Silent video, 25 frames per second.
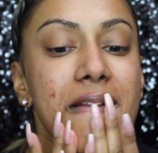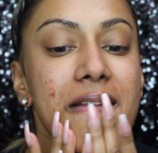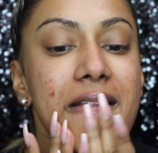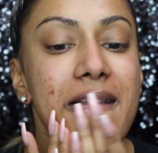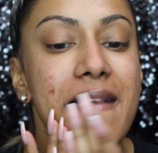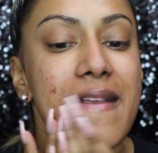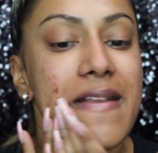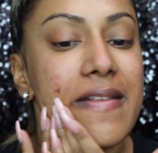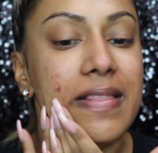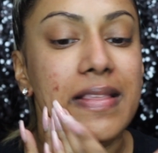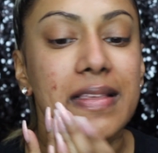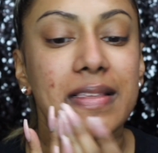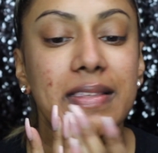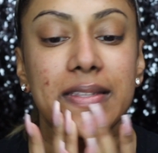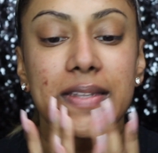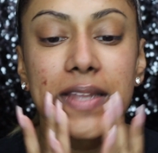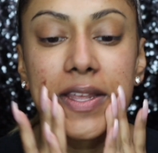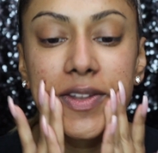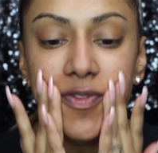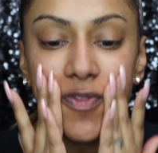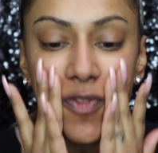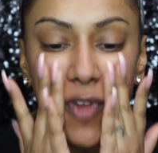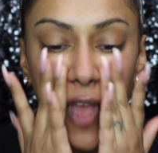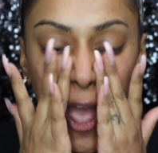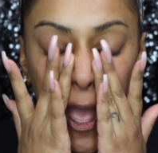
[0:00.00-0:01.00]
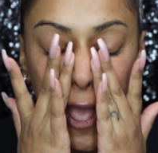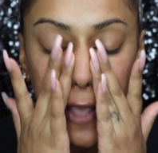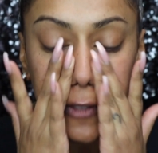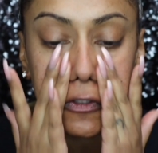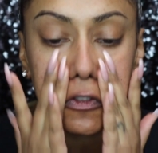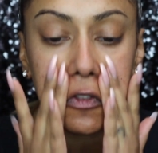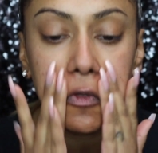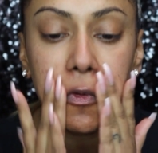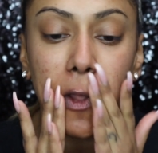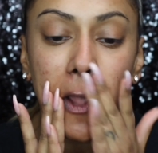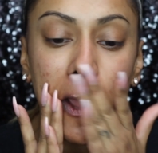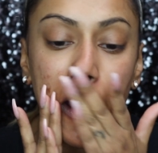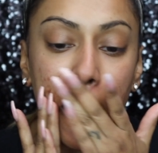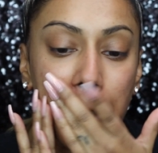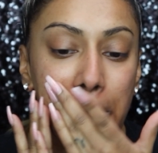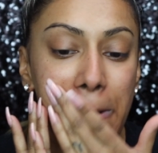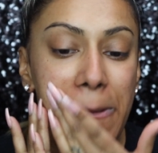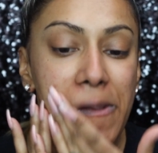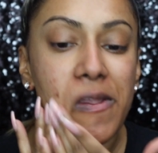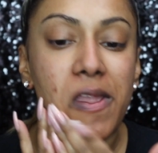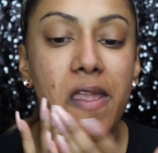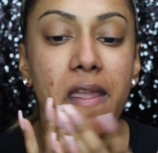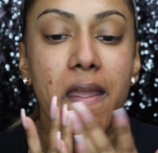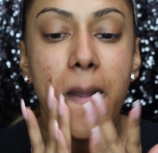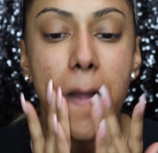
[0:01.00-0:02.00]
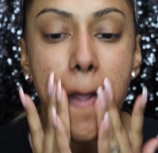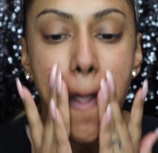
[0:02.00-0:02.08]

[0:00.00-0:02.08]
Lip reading: to get this done fast, because